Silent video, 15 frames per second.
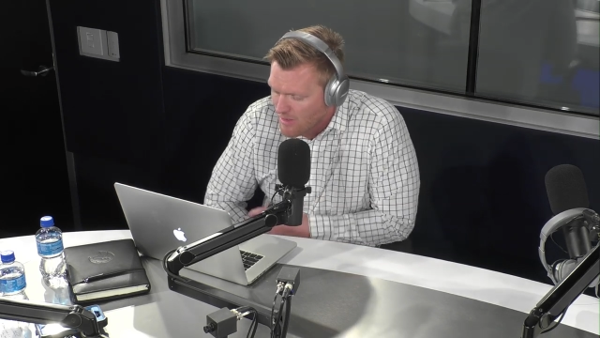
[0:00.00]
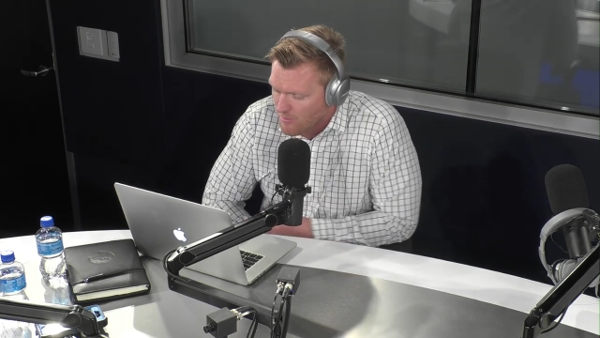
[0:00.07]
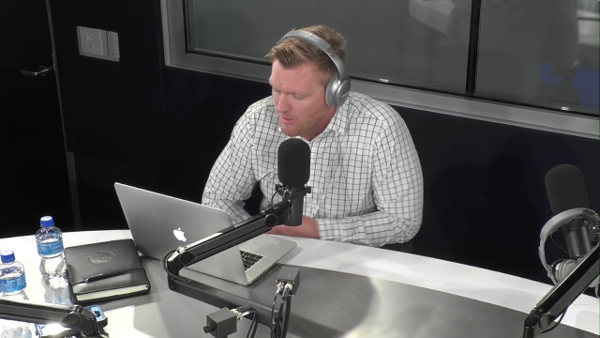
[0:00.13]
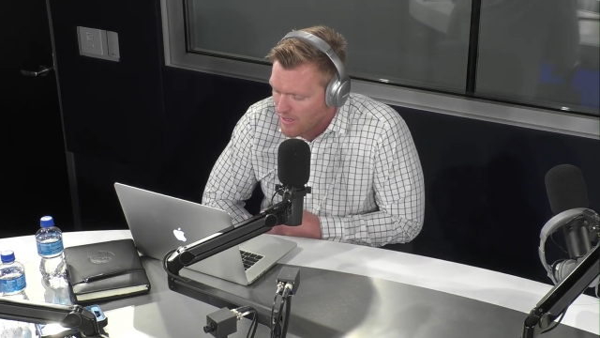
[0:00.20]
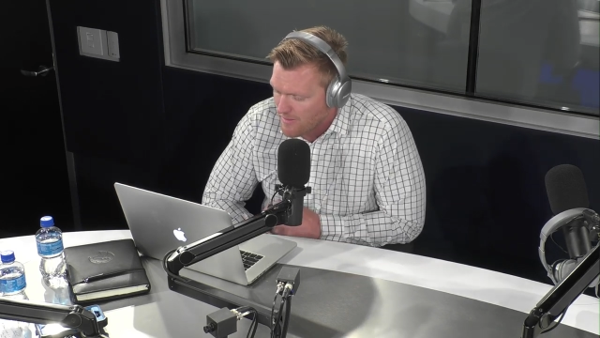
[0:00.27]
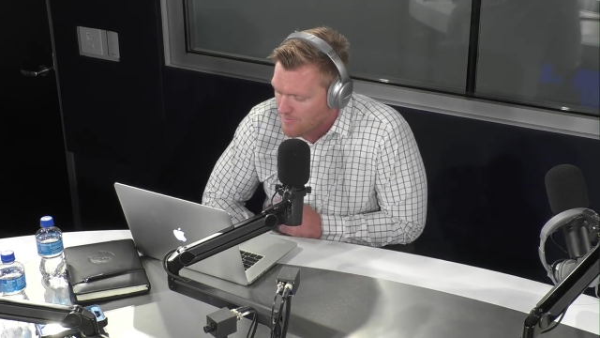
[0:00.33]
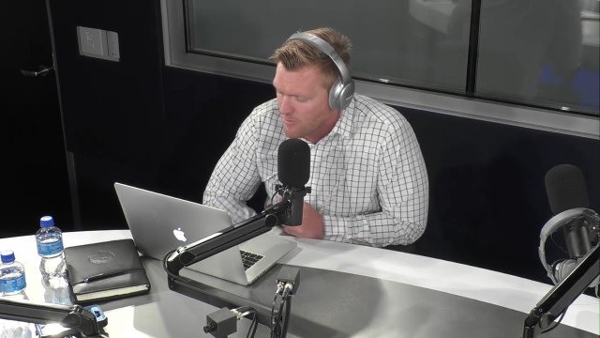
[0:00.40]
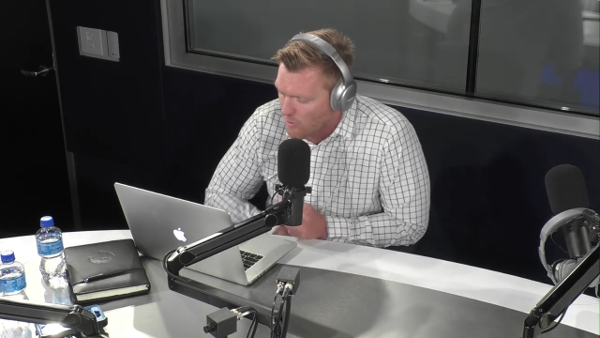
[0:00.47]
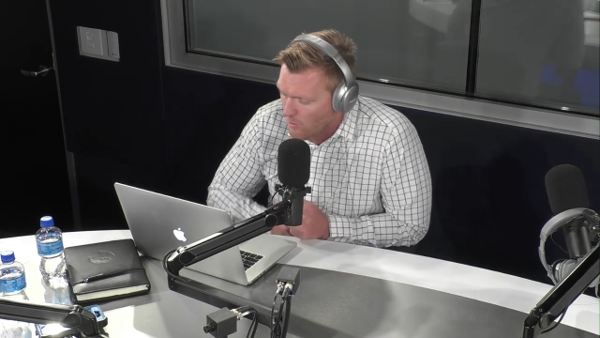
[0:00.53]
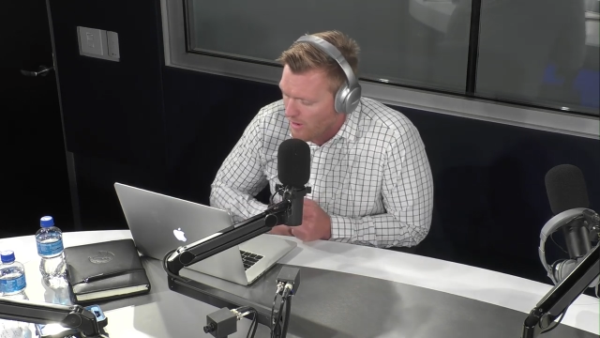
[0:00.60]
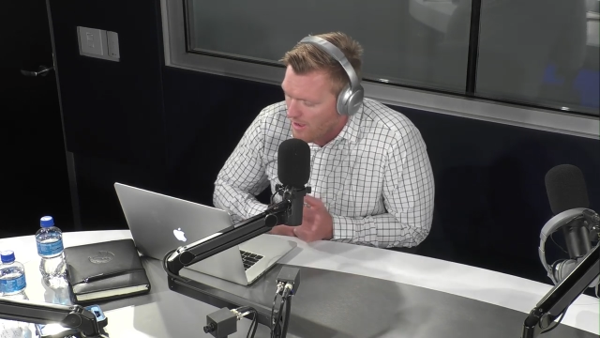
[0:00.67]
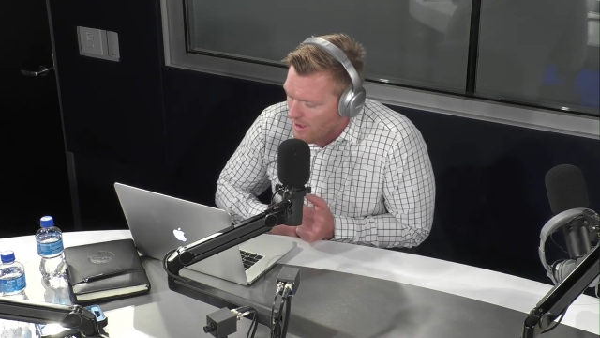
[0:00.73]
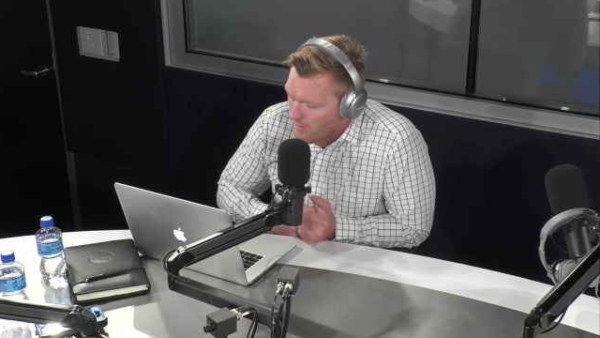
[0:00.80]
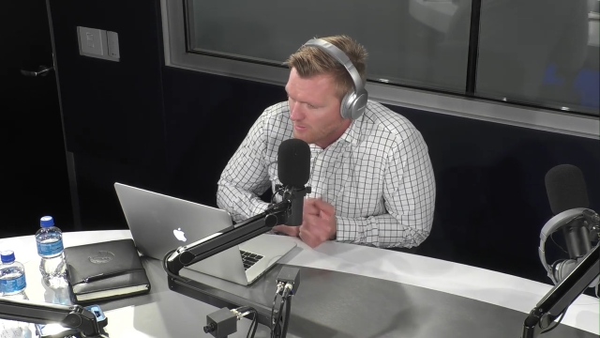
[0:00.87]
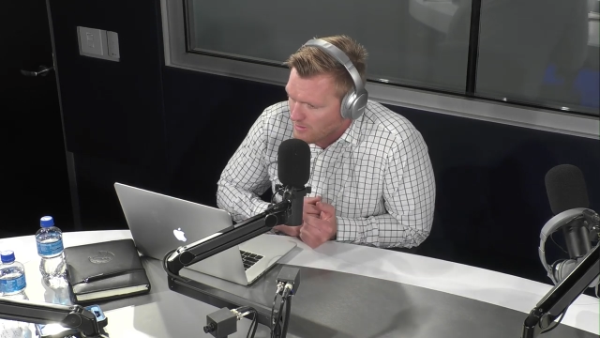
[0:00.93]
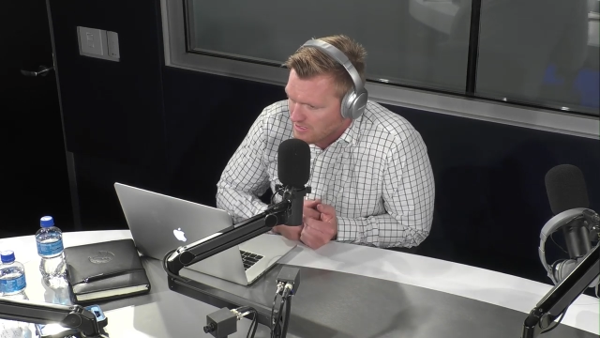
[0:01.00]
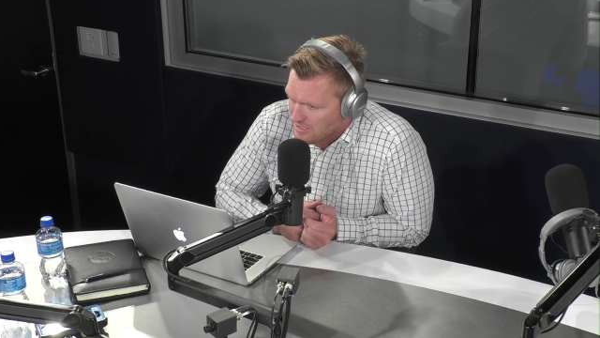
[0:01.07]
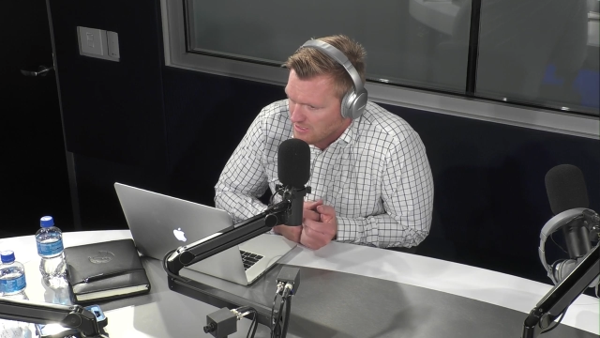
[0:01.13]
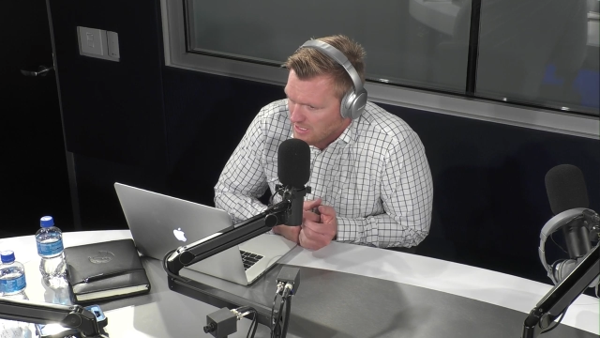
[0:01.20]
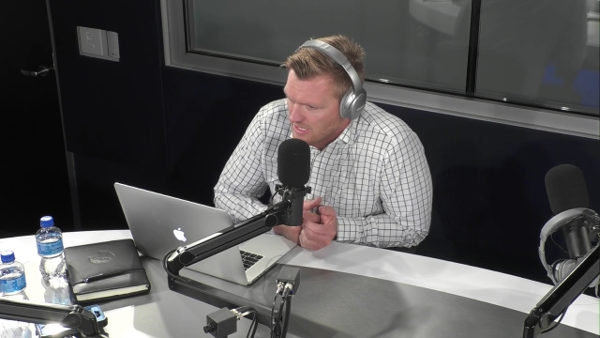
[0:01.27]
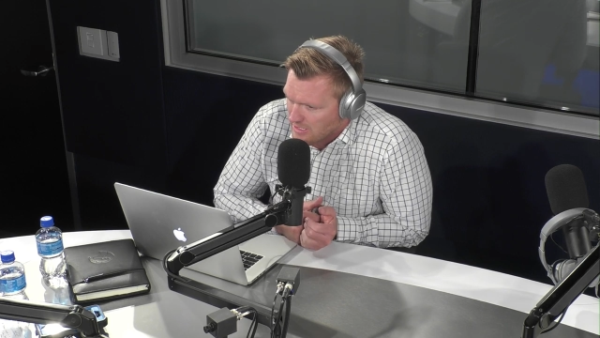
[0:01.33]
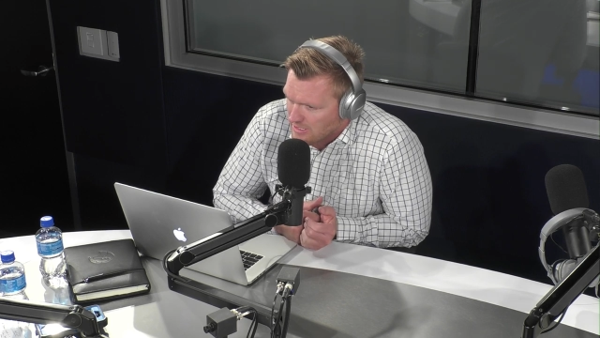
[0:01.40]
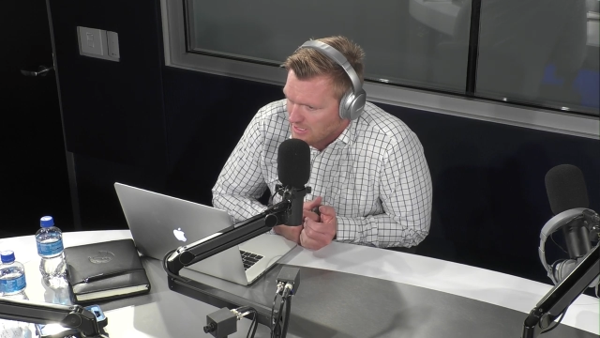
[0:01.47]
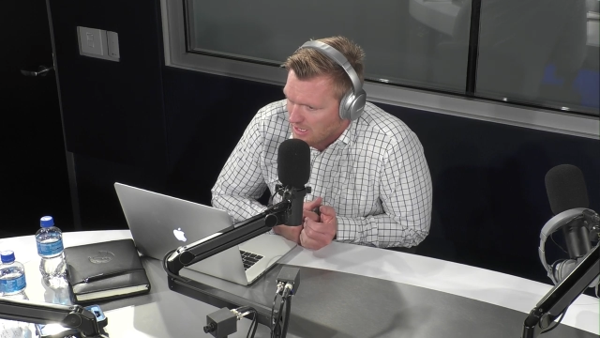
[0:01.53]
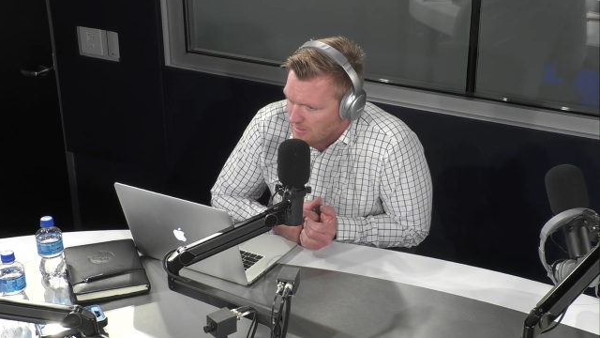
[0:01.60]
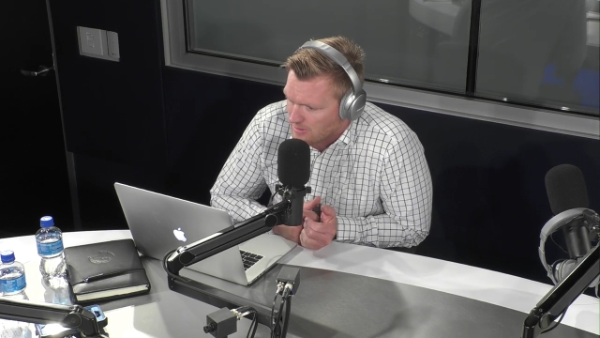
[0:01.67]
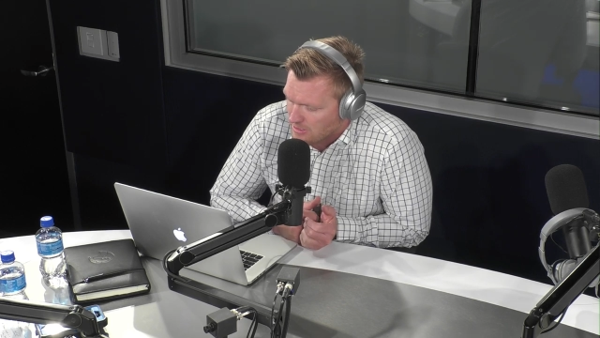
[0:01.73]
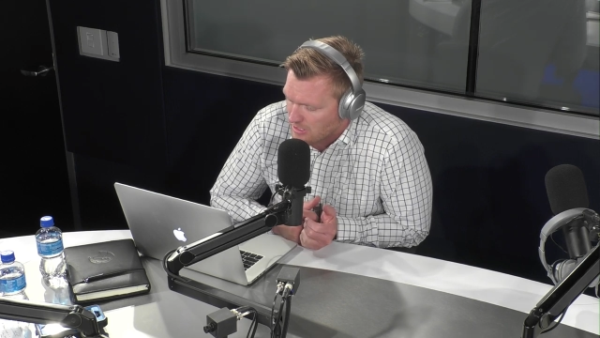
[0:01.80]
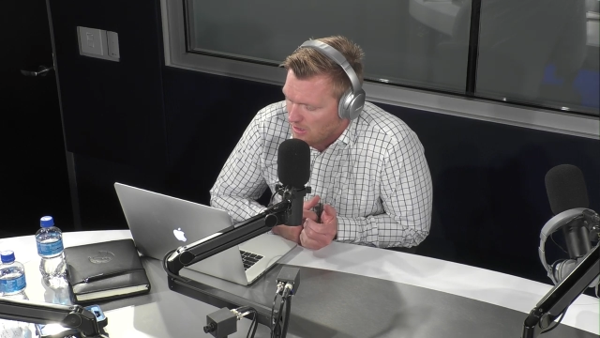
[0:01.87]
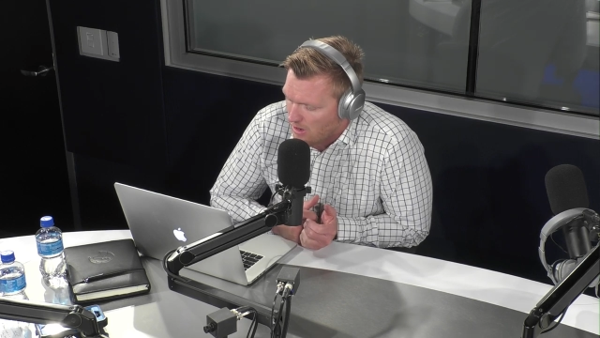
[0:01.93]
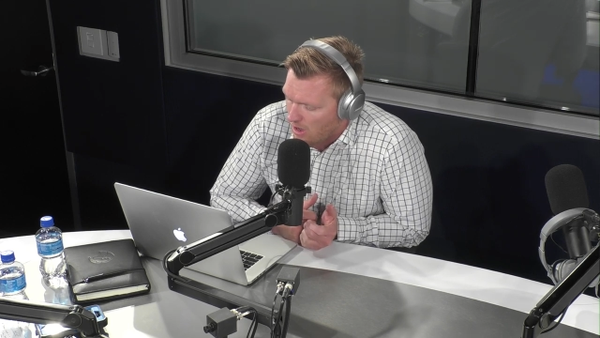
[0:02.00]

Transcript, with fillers: But what happens is anytime it's an